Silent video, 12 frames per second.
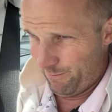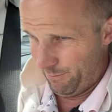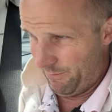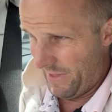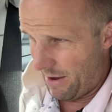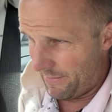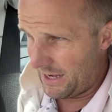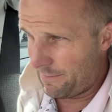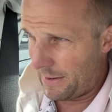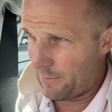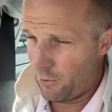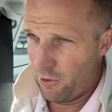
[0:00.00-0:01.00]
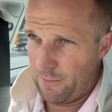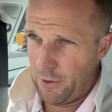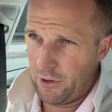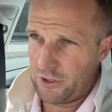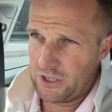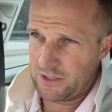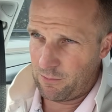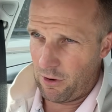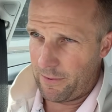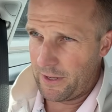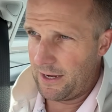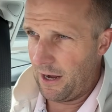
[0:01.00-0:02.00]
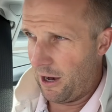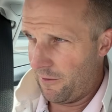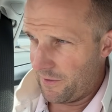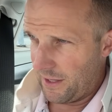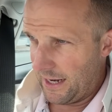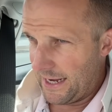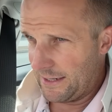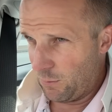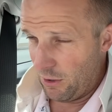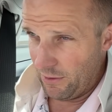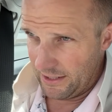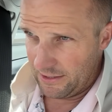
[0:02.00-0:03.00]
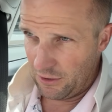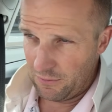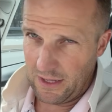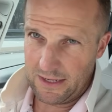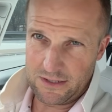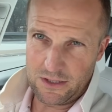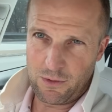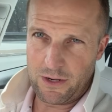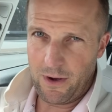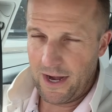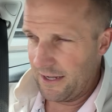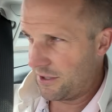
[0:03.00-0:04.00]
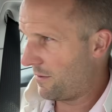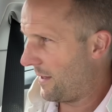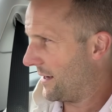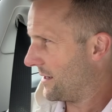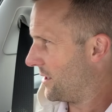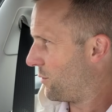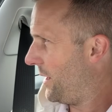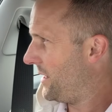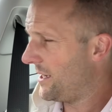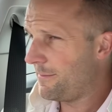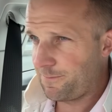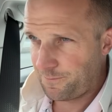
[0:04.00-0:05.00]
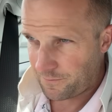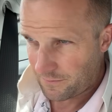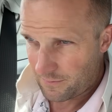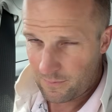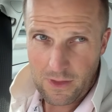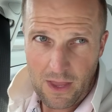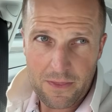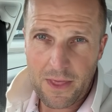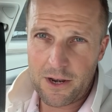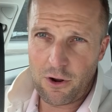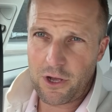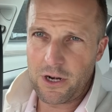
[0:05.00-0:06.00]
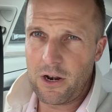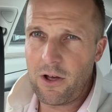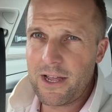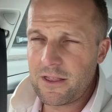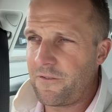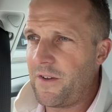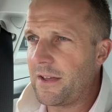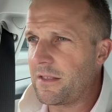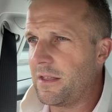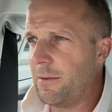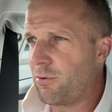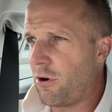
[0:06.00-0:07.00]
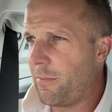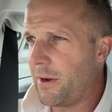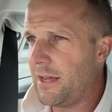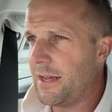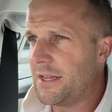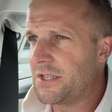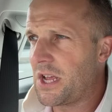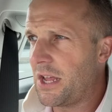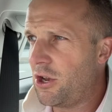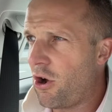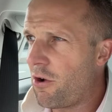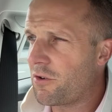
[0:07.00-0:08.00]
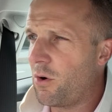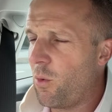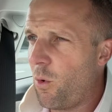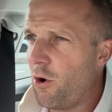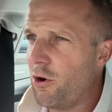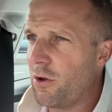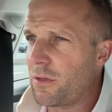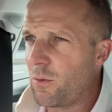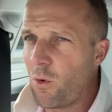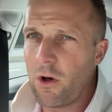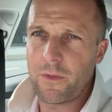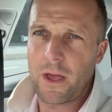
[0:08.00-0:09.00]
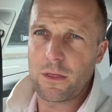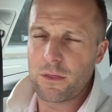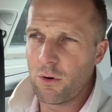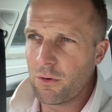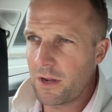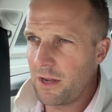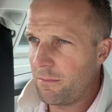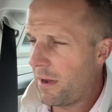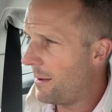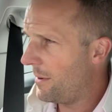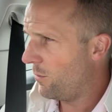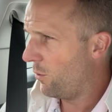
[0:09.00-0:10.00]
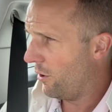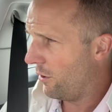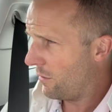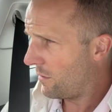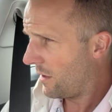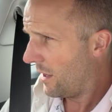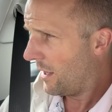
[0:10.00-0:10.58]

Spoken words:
Now, many people who purchased property over in 2021 and 2020, they're not going to like the fact that their property is not worth what they thought it may be worth.